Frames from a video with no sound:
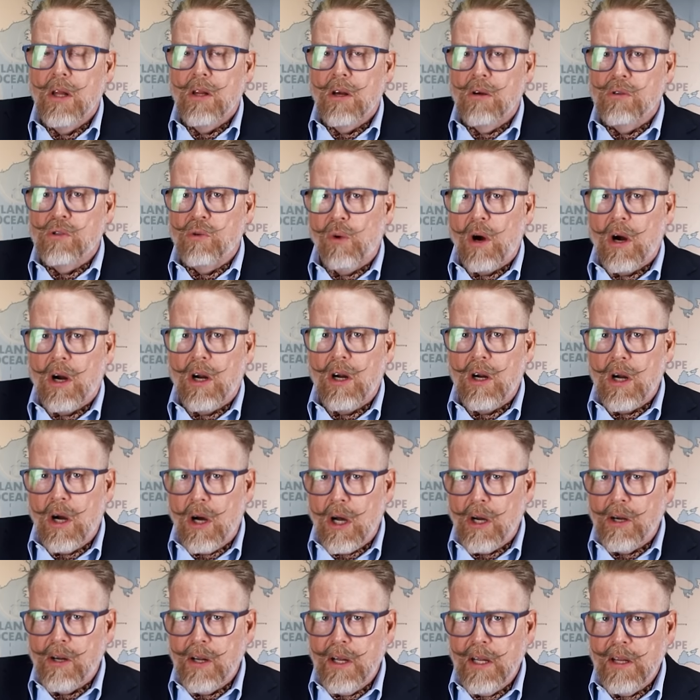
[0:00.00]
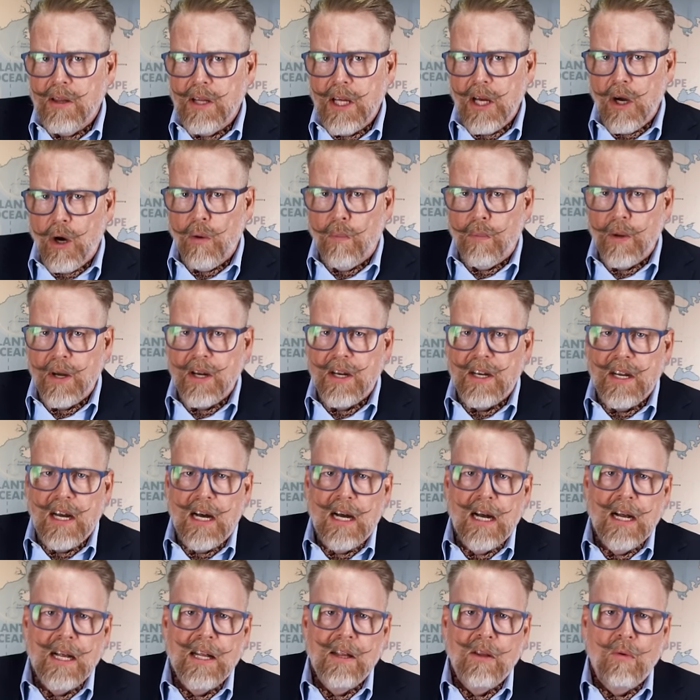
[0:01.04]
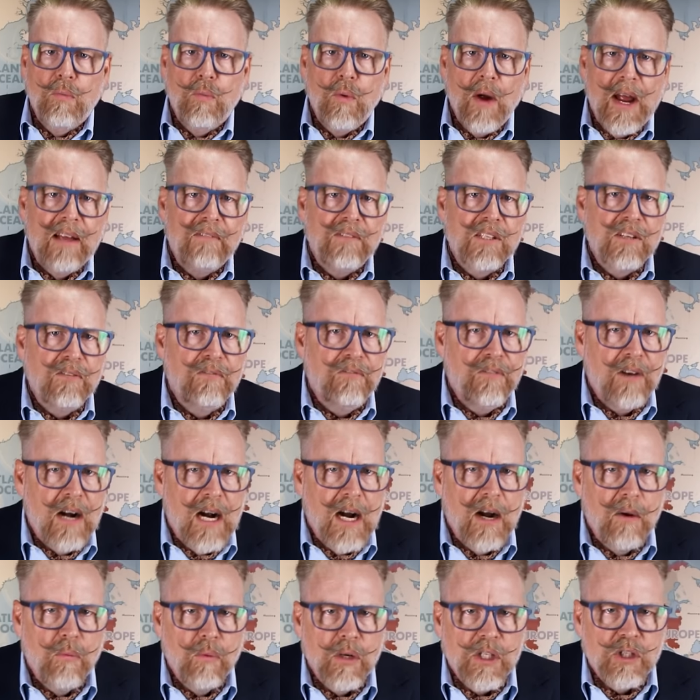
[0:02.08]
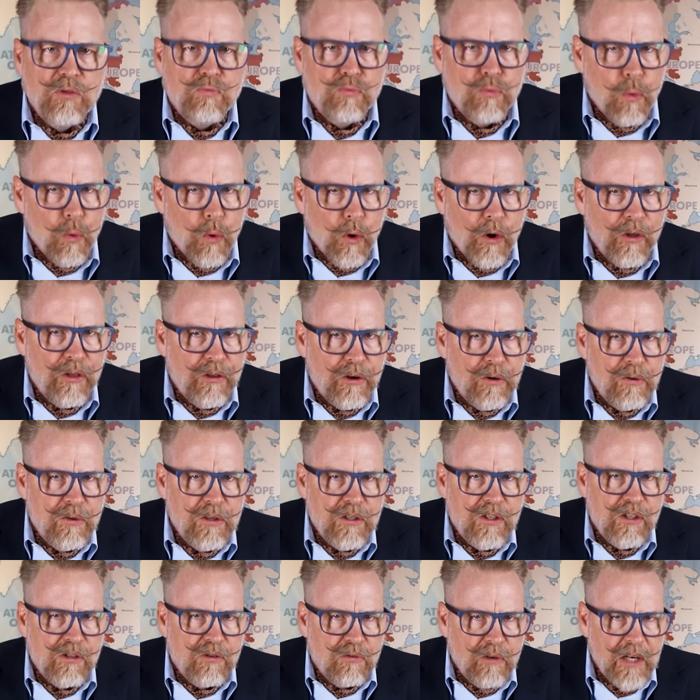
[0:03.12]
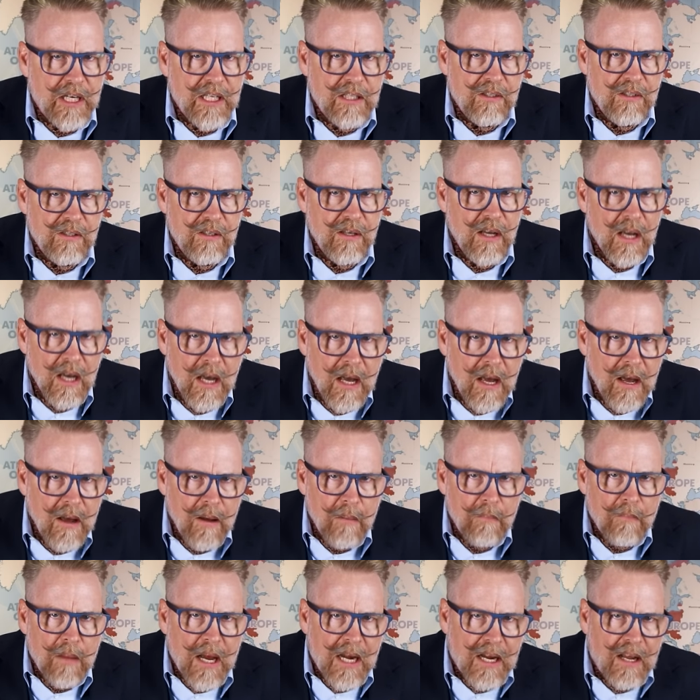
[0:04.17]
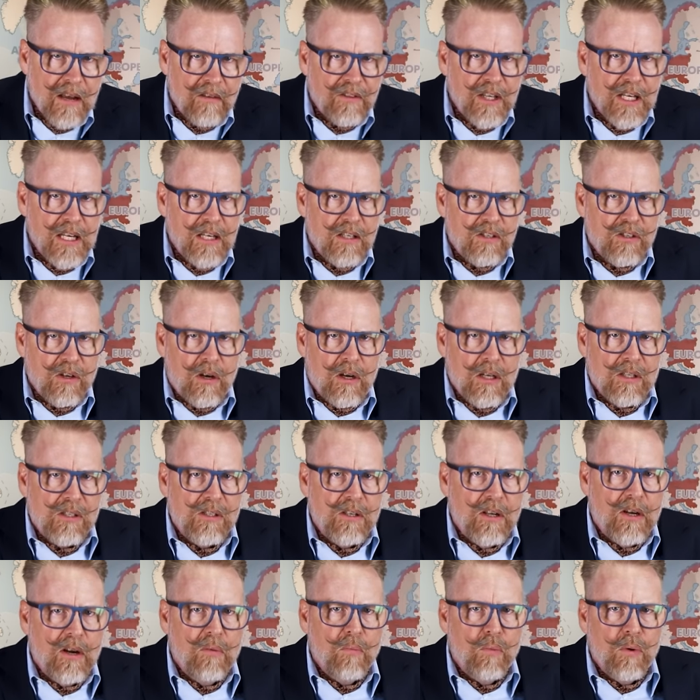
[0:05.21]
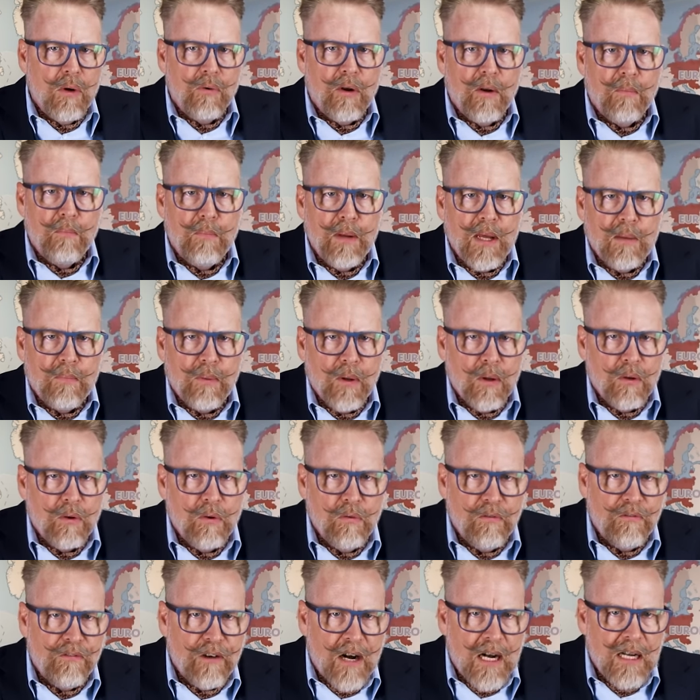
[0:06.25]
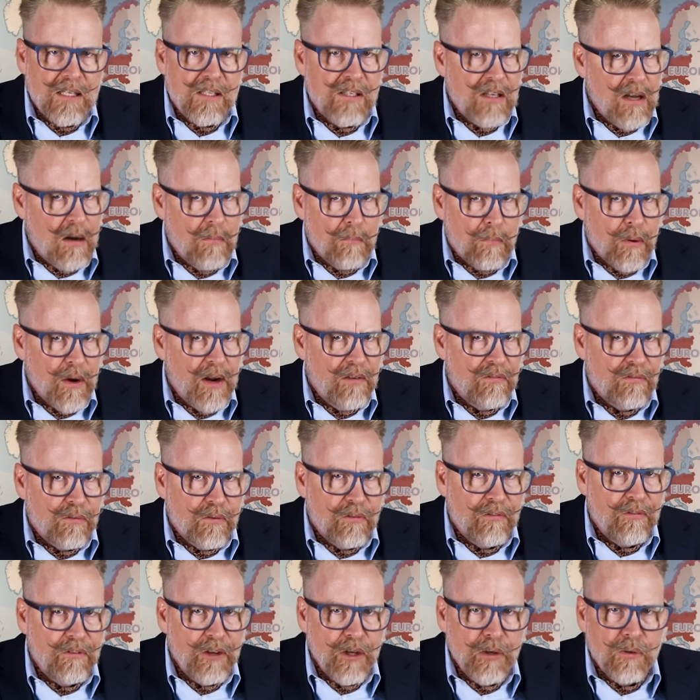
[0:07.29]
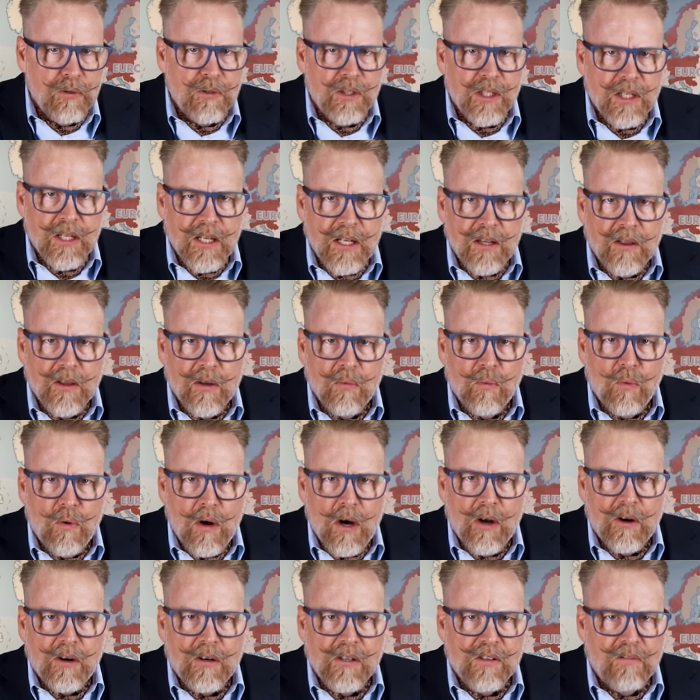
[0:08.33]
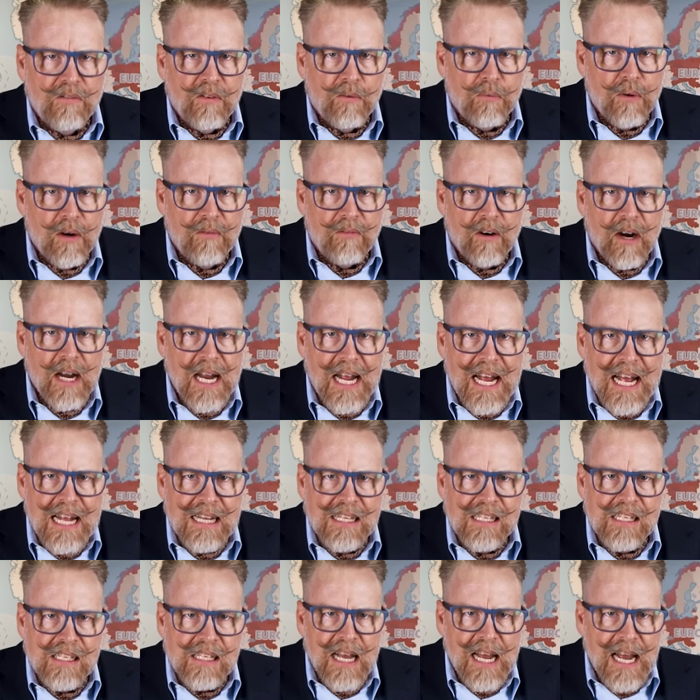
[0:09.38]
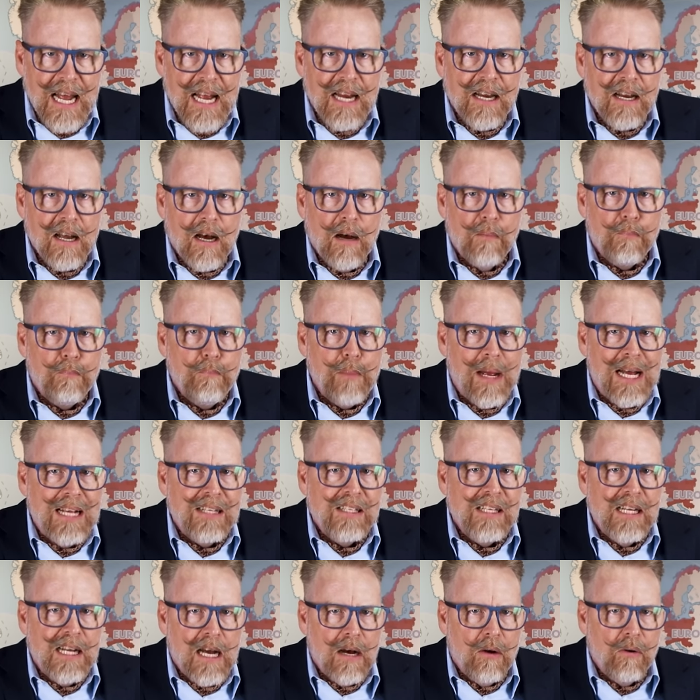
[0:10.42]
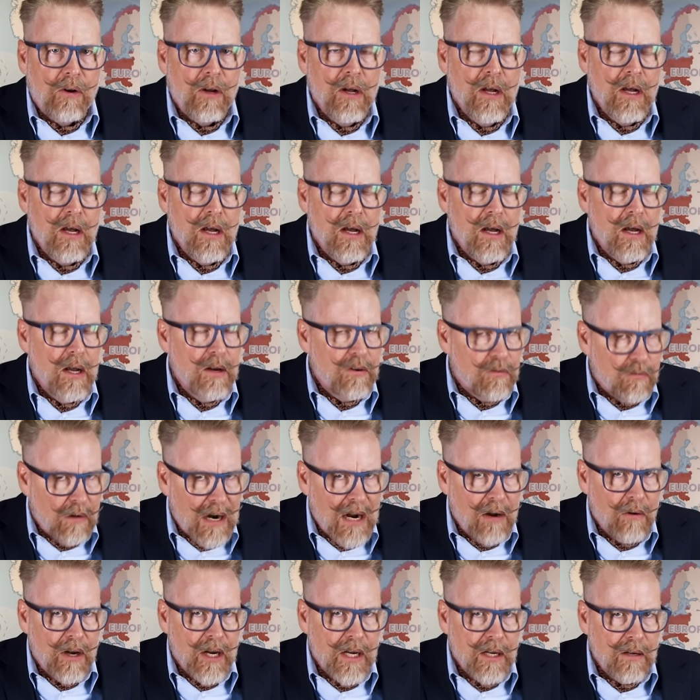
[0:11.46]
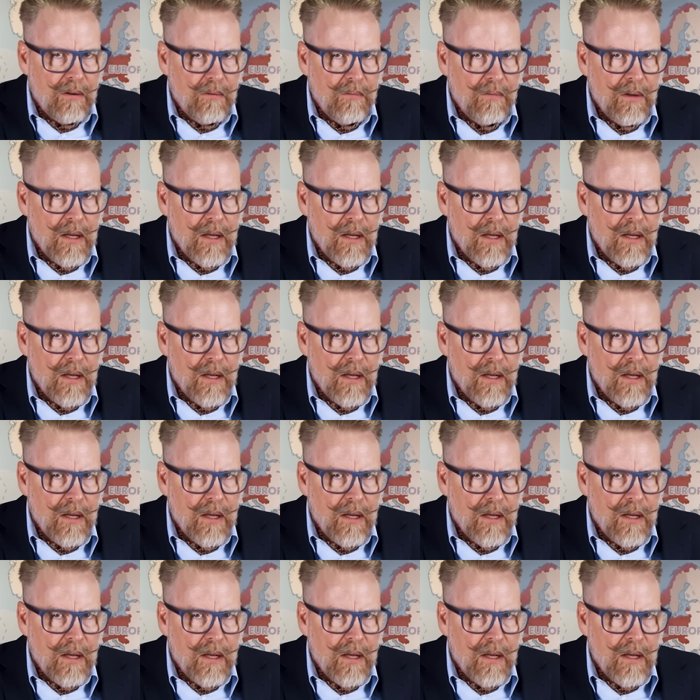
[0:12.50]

Those who are caught in the open die in the waves of fire which roar through the streets. Many of the exhausted and wounded people who find some brief refuge in the waters of the river Enz end up passing out and drowning.